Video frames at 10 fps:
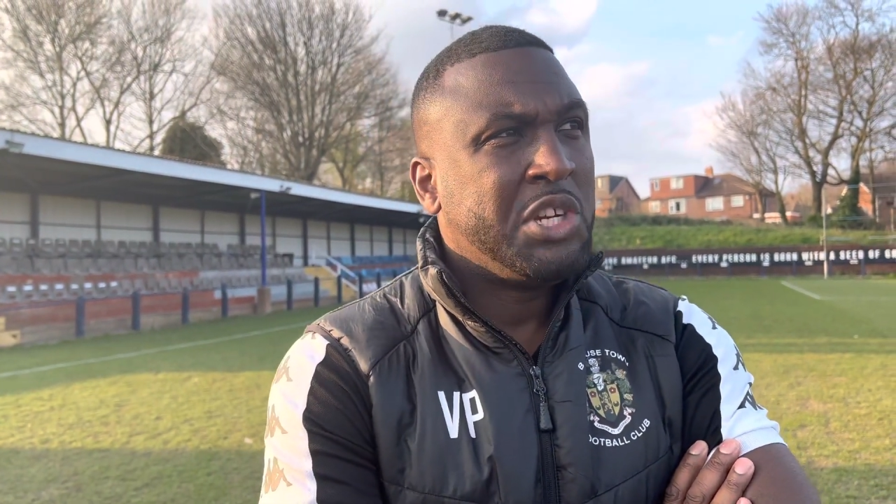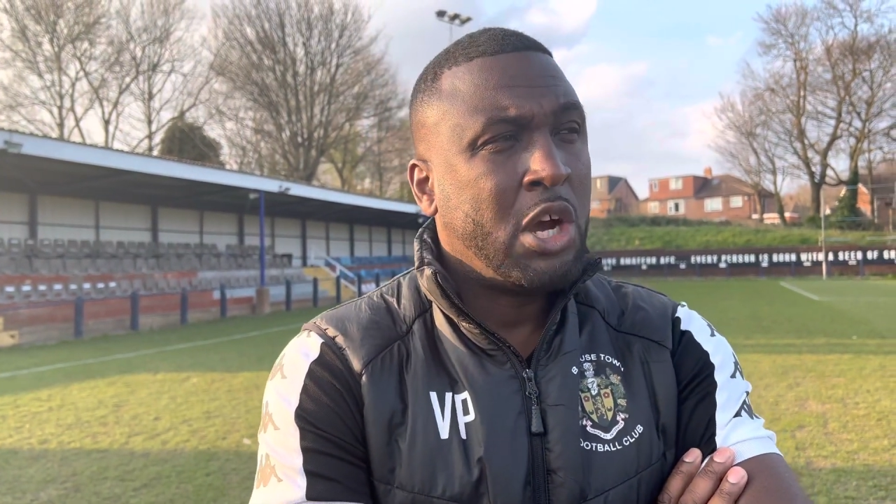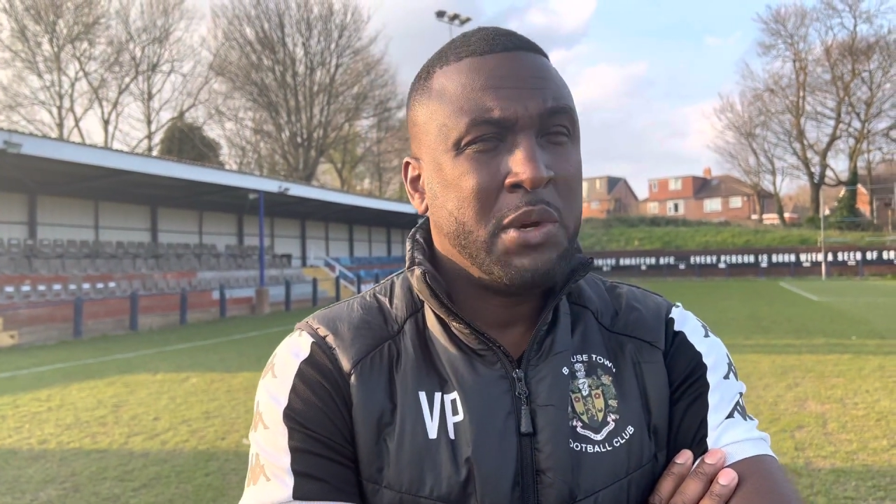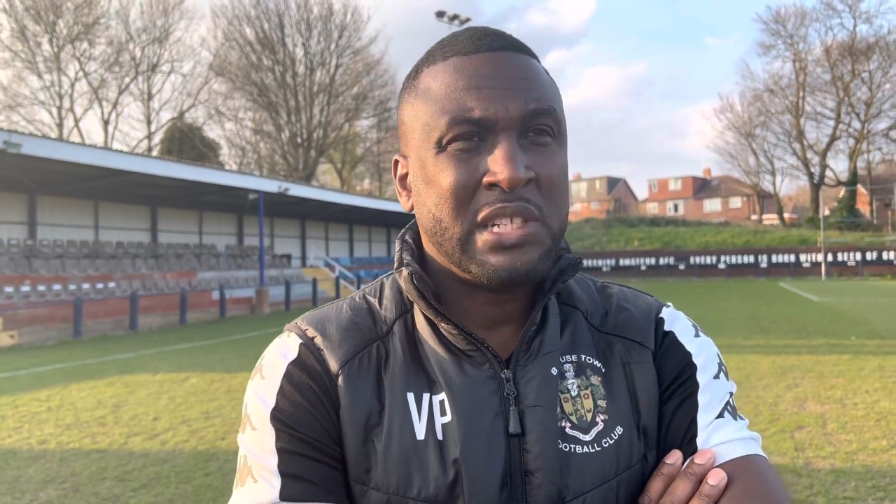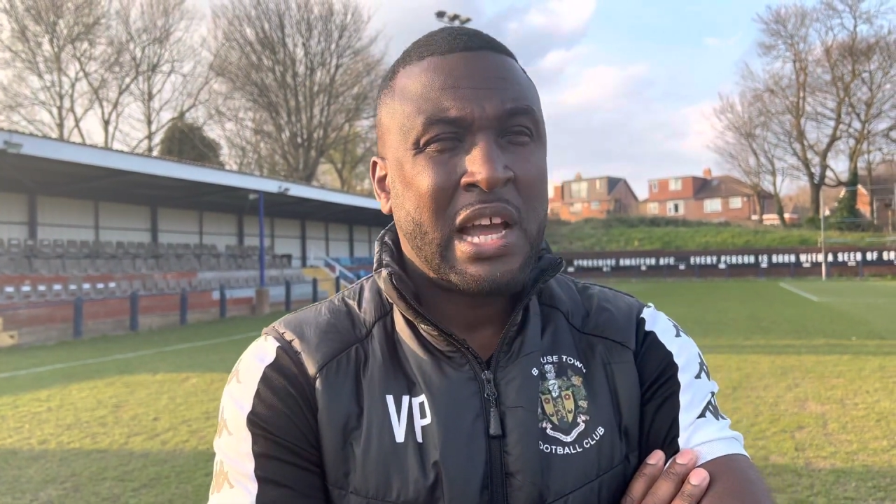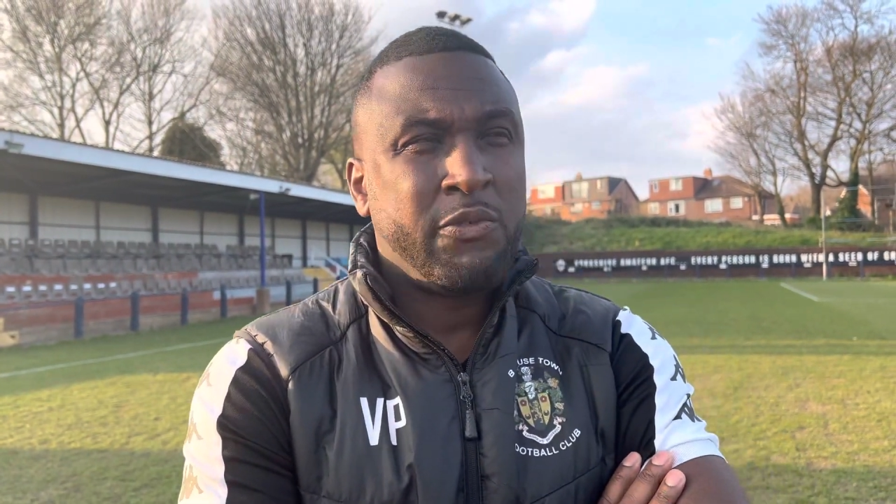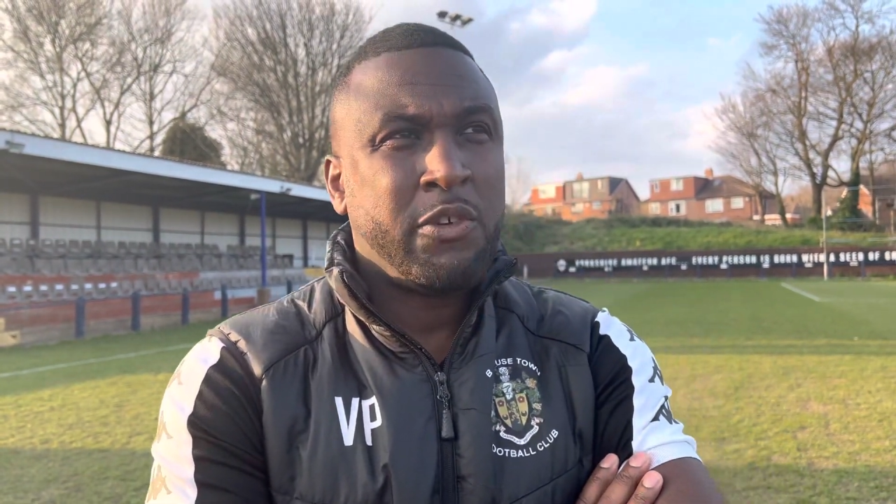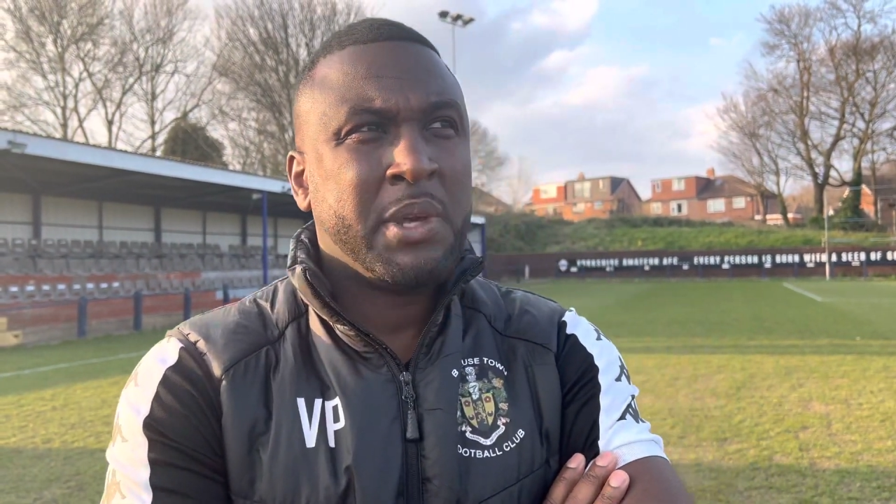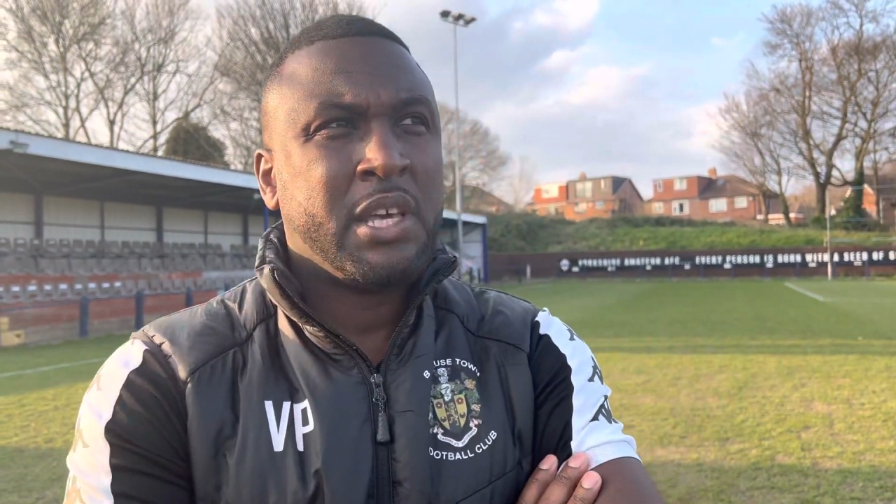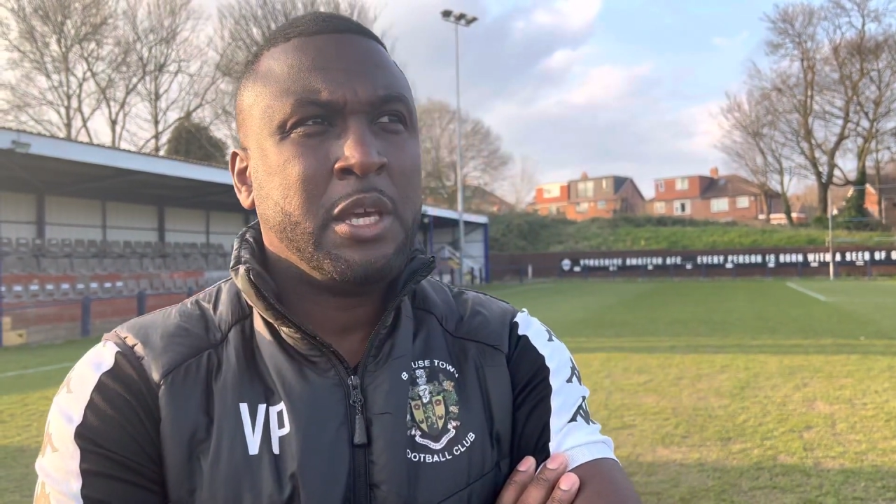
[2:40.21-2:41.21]
I always like from
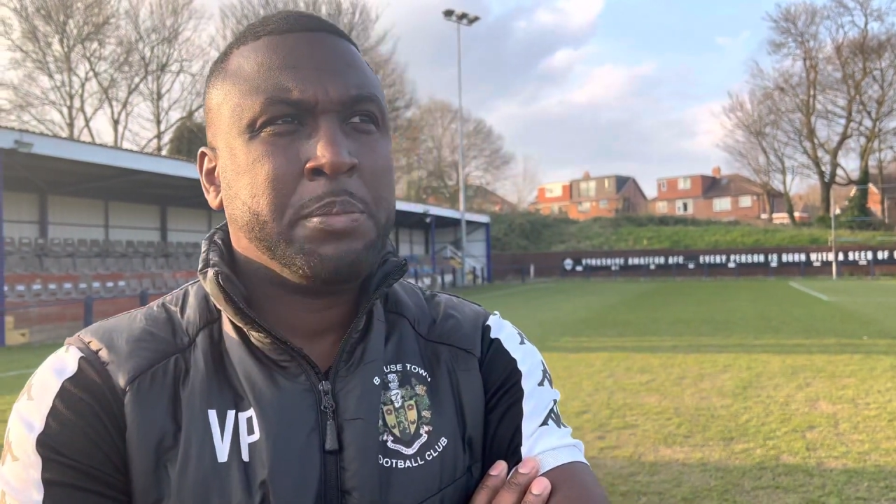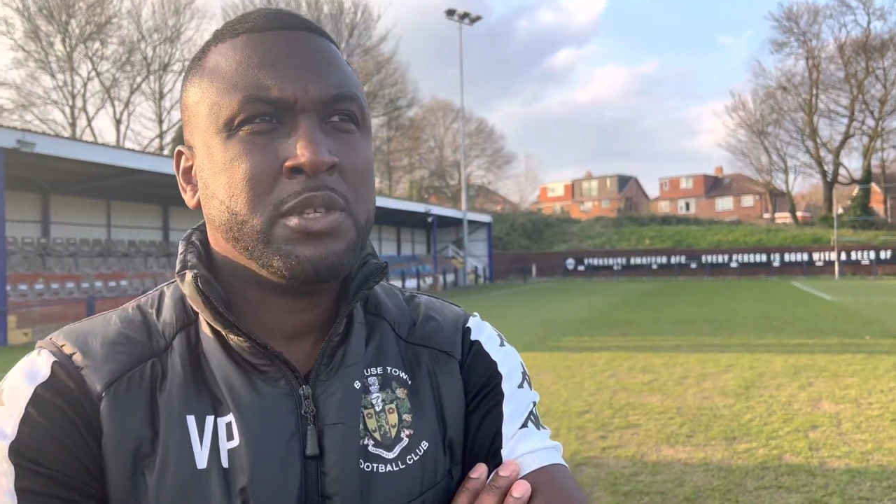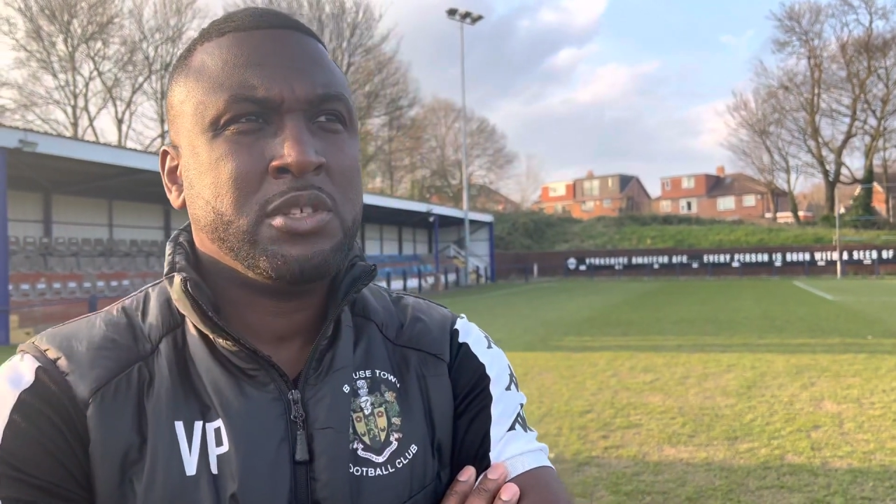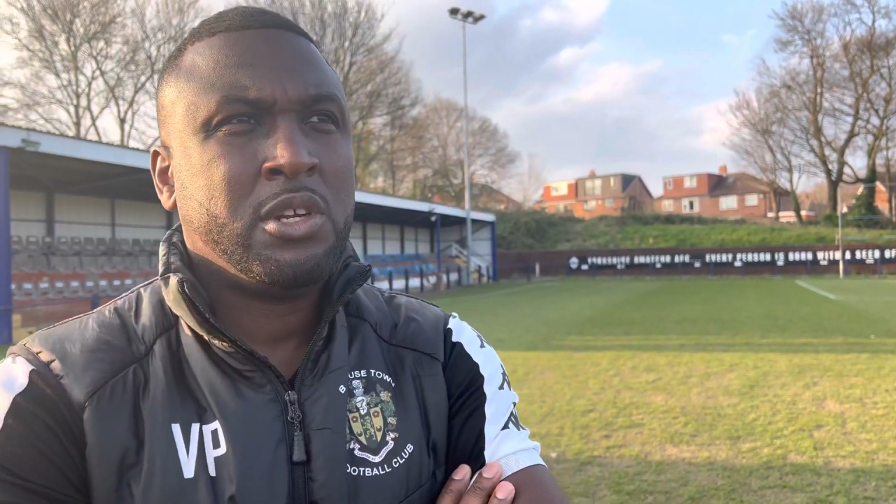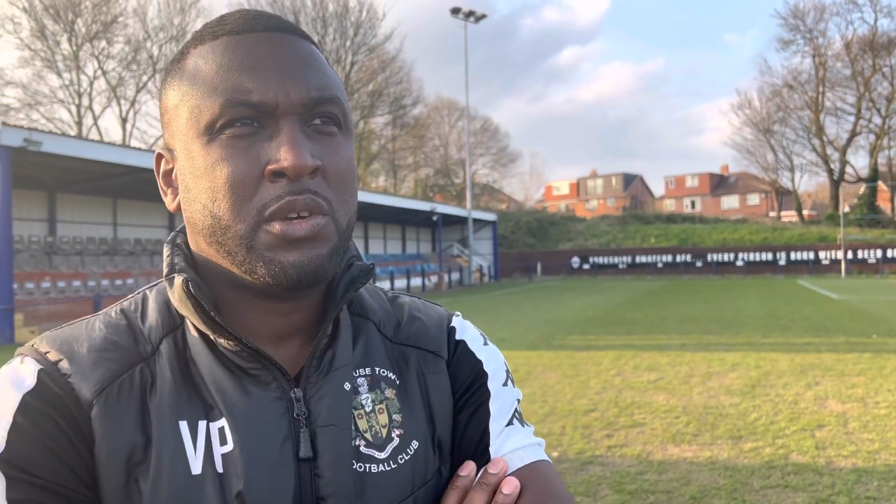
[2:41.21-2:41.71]
the keepers.